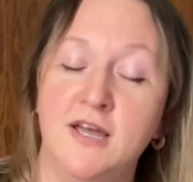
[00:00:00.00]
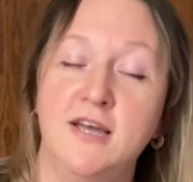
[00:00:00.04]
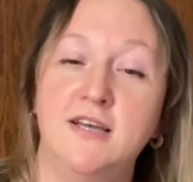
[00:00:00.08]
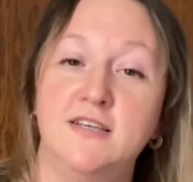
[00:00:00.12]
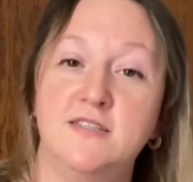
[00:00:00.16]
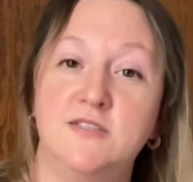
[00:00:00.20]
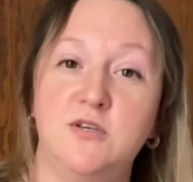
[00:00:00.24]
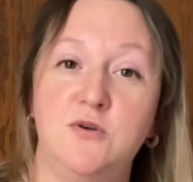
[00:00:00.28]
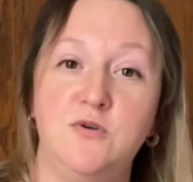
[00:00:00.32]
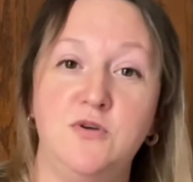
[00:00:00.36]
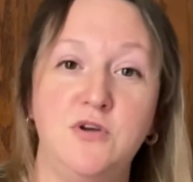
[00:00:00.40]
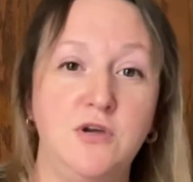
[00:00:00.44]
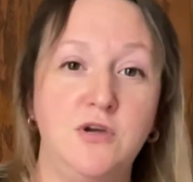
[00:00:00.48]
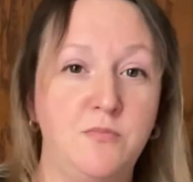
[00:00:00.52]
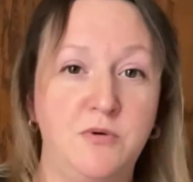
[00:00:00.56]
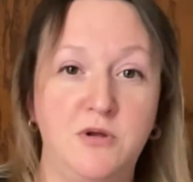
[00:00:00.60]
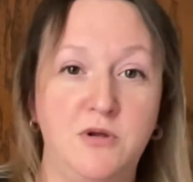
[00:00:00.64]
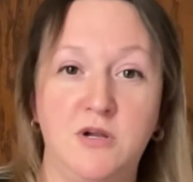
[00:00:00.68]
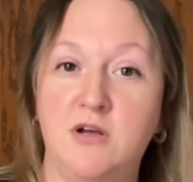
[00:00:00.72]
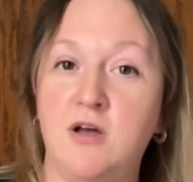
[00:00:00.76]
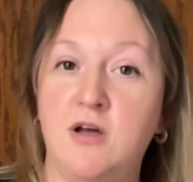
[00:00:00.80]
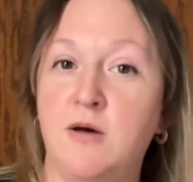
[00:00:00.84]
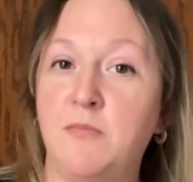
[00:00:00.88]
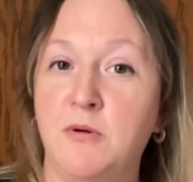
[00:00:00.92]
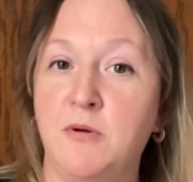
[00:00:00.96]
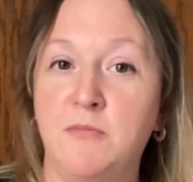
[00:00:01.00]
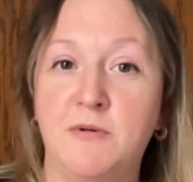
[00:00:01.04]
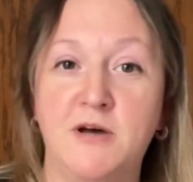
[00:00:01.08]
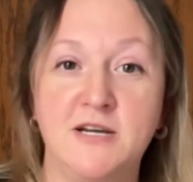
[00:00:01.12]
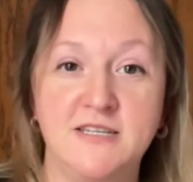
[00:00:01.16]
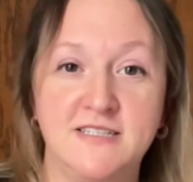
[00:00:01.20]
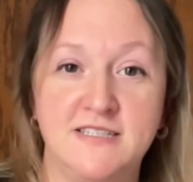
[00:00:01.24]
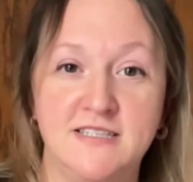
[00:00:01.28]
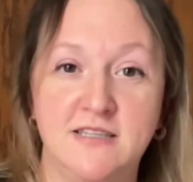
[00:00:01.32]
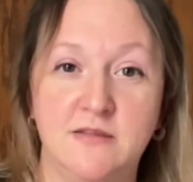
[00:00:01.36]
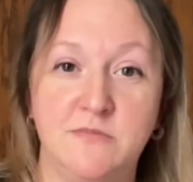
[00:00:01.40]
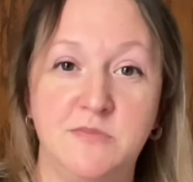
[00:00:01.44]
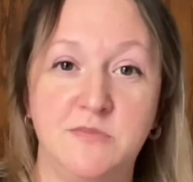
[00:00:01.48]
So you can put a couple
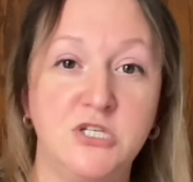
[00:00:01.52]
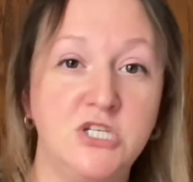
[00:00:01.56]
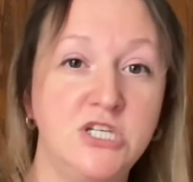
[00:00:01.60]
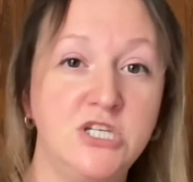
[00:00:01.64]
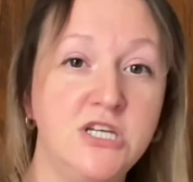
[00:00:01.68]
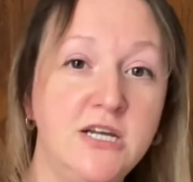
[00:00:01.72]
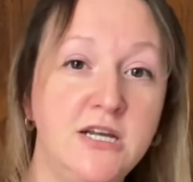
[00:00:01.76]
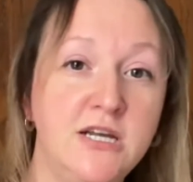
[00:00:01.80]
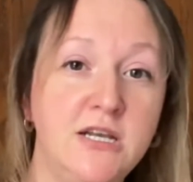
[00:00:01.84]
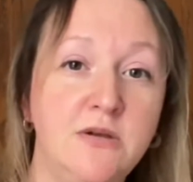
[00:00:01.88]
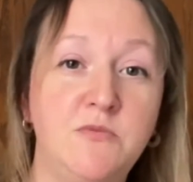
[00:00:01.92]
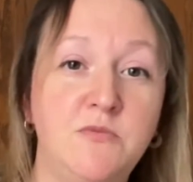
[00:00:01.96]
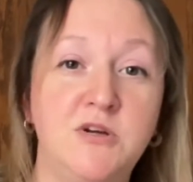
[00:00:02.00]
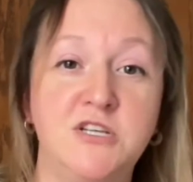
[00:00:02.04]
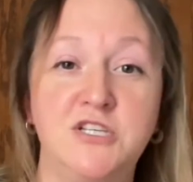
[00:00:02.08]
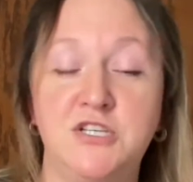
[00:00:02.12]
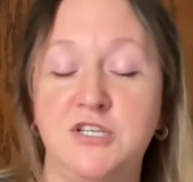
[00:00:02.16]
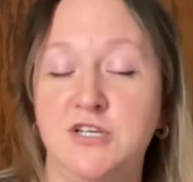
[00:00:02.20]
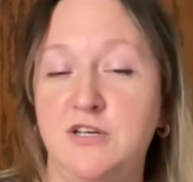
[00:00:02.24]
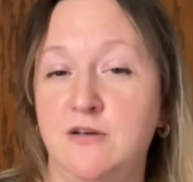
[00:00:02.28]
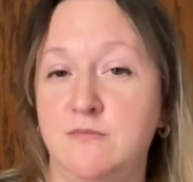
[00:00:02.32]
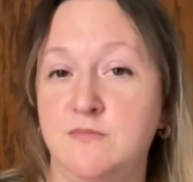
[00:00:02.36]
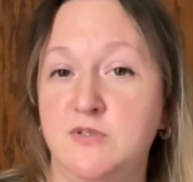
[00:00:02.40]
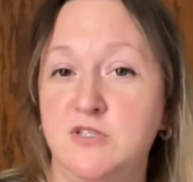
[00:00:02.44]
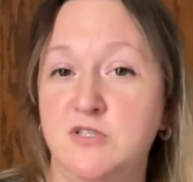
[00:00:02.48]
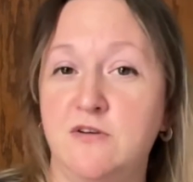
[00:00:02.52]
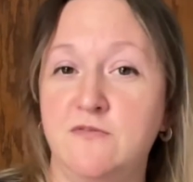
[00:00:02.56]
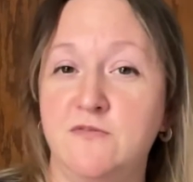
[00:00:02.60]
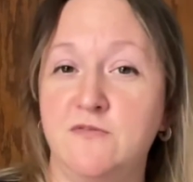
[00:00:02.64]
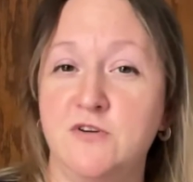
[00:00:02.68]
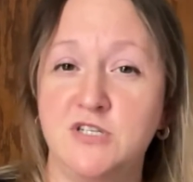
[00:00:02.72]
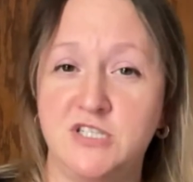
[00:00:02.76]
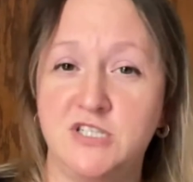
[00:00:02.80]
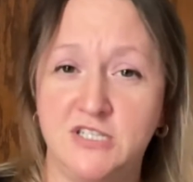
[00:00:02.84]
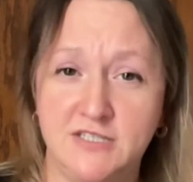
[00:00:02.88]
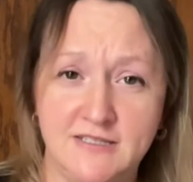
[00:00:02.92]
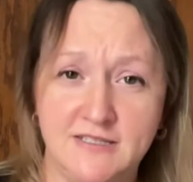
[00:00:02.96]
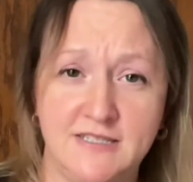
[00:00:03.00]
bucks in the machine. When she comes over,
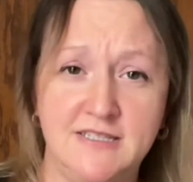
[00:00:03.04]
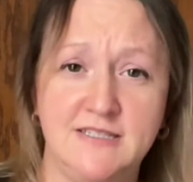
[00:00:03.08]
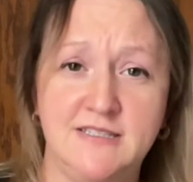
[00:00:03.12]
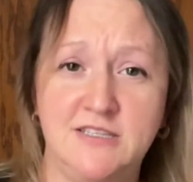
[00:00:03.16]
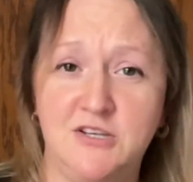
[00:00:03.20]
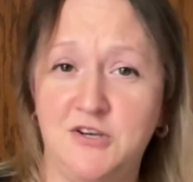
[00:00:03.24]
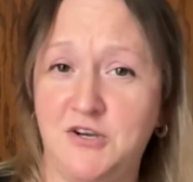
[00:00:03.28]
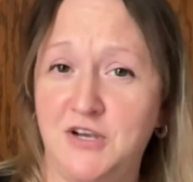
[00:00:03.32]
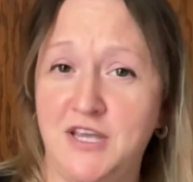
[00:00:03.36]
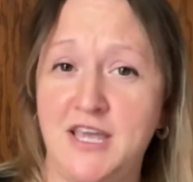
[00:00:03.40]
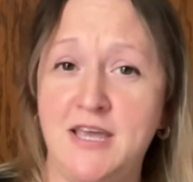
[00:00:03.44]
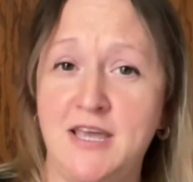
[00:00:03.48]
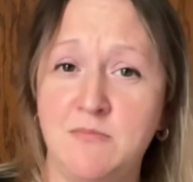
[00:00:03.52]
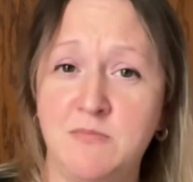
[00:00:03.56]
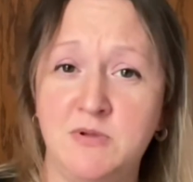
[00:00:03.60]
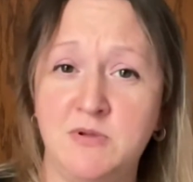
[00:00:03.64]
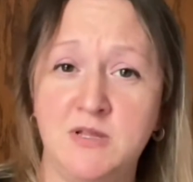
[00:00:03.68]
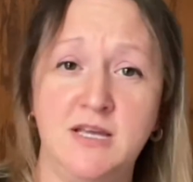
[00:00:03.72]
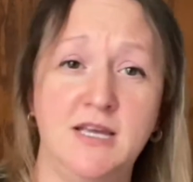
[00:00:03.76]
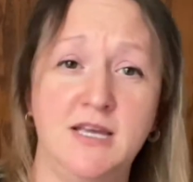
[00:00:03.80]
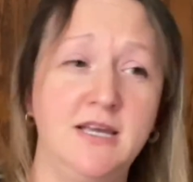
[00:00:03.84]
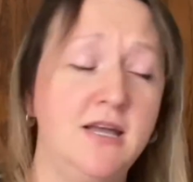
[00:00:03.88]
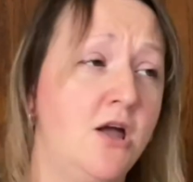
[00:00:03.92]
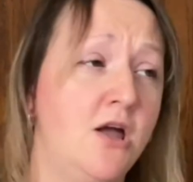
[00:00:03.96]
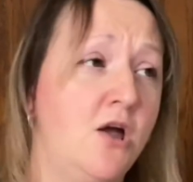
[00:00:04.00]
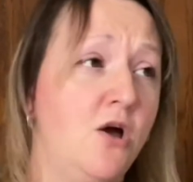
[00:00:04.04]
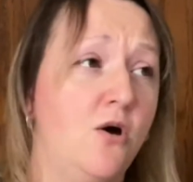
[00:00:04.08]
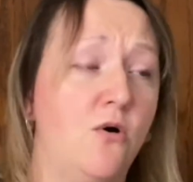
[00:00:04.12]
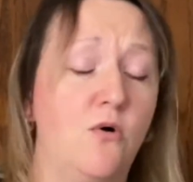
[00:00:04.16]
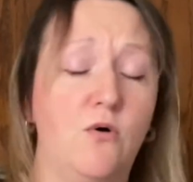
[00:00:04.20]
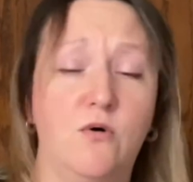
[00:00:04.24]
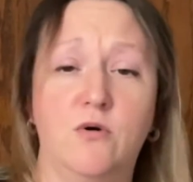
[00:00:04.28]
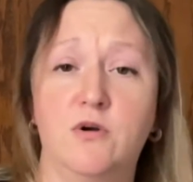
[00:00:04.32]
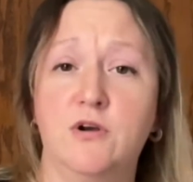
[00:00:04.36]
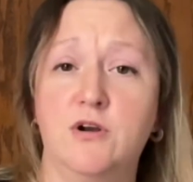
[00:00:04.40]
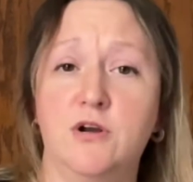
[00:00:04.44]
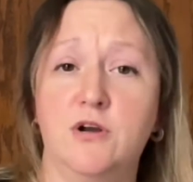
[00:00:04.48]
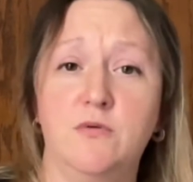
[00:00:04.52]
she sees that you're gambling,
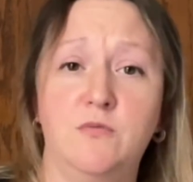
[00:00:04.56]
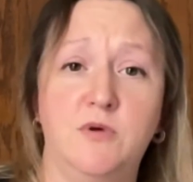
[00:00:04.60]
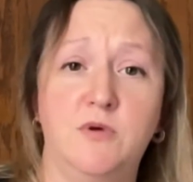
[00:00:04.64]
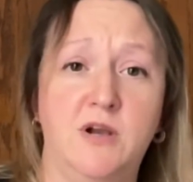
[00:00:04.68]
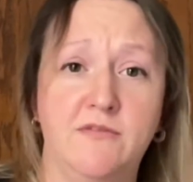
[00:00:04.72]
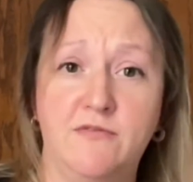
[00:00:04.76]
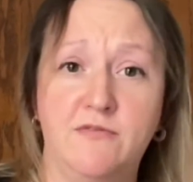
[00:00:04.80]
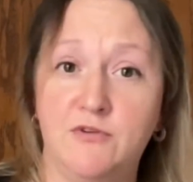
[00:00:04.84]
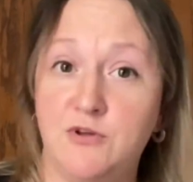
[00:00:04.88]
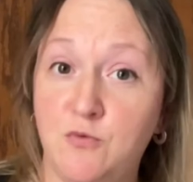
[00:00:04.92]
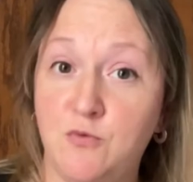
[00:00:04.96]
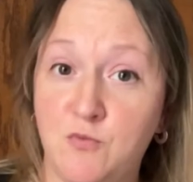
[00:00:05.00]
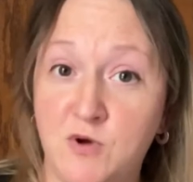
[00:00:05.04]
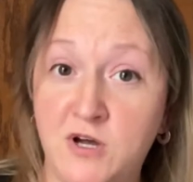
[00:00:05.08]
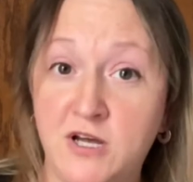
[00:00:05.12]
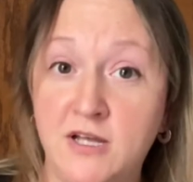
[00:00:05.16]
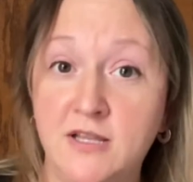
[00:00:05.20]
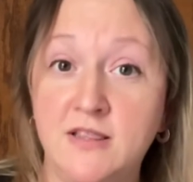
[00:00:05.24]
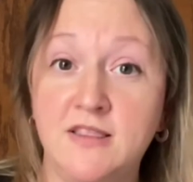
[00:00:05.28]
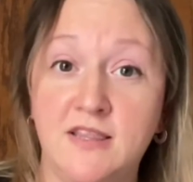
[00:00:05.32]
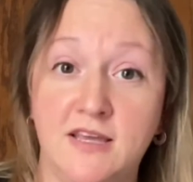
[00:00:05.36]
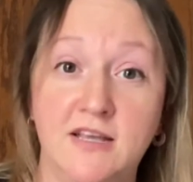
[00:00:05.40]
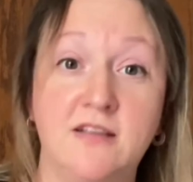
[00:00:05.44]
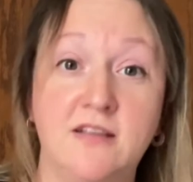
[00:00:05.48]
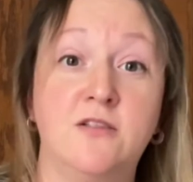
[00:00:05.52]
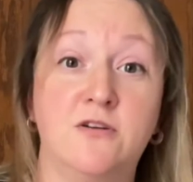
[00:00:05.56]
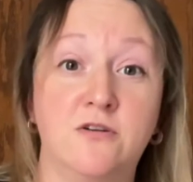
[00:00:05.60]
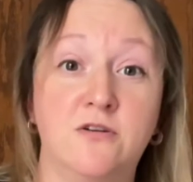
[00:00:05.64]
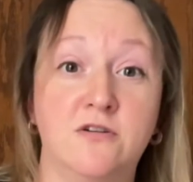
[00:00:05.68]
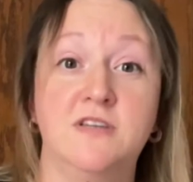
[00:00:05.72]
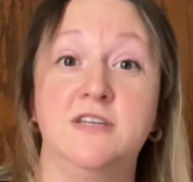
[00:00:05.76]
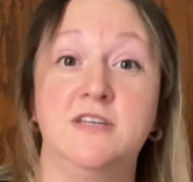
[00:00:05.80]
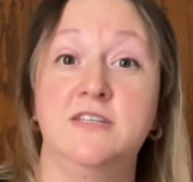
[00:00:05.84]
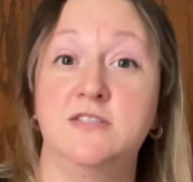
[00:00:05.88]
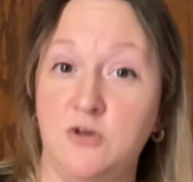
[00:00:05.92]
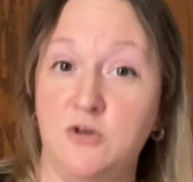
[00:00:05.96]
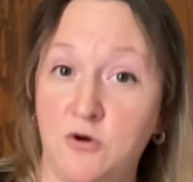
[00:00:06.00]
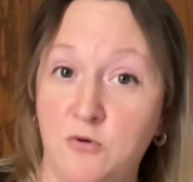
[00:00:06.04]
order whatever you want, like
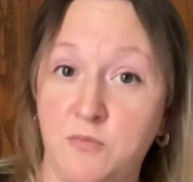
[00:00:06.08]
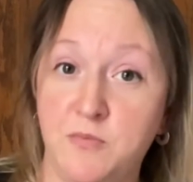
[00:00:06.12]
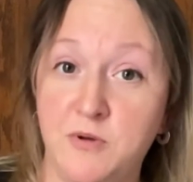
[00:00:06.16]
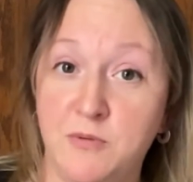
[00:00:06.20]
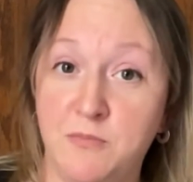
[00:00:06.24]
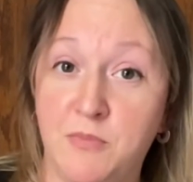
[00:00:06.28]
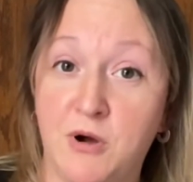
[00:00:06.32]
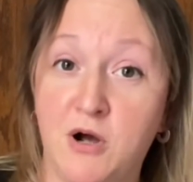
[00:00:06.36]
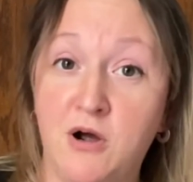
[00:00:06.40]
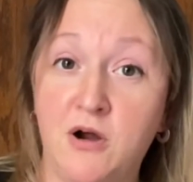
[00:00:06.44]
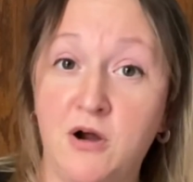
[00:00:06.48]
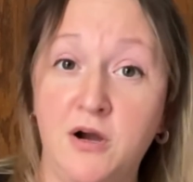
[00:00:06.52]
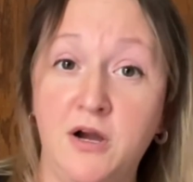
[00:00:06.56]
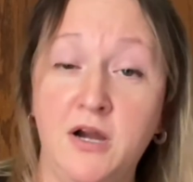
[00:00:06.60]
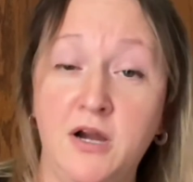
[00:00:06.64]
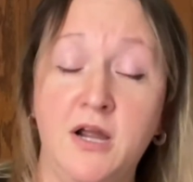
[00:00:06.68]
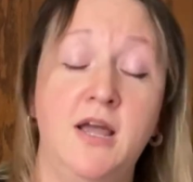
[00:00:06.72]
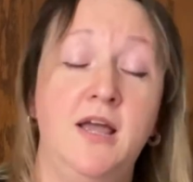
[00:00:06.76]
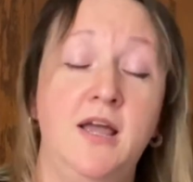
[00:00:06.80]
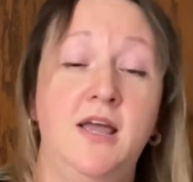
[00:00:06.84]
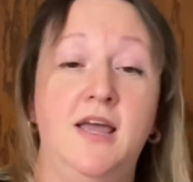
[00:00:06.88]
literally it's open bar.